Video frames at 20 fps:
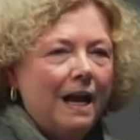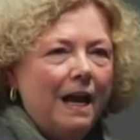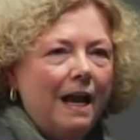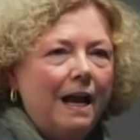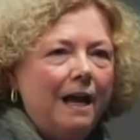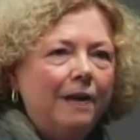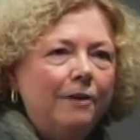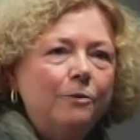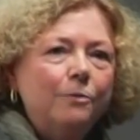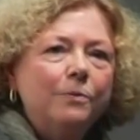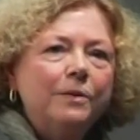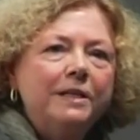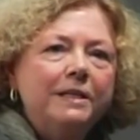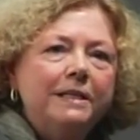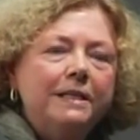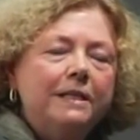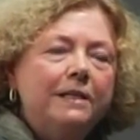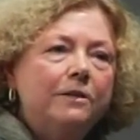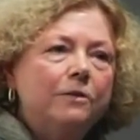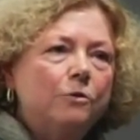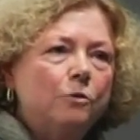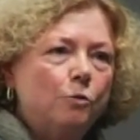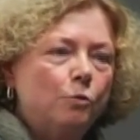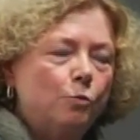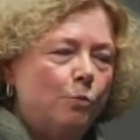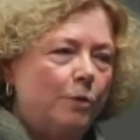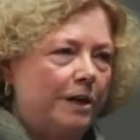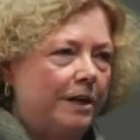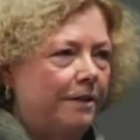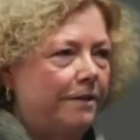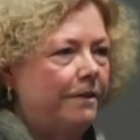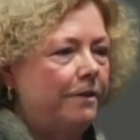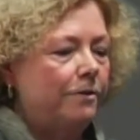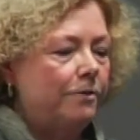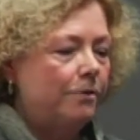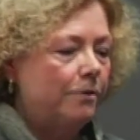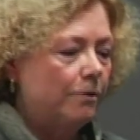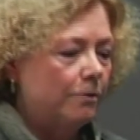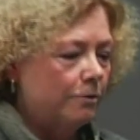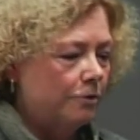how do we deal with the
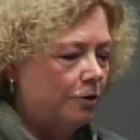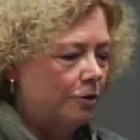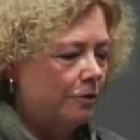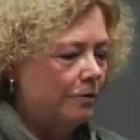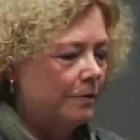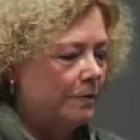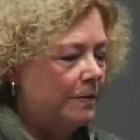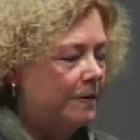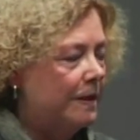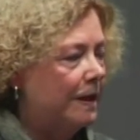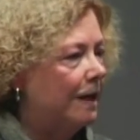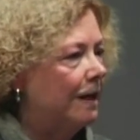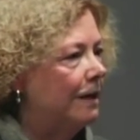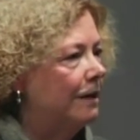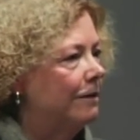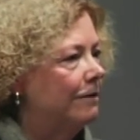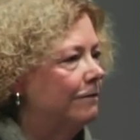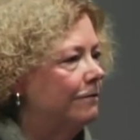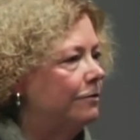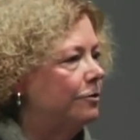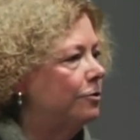notions of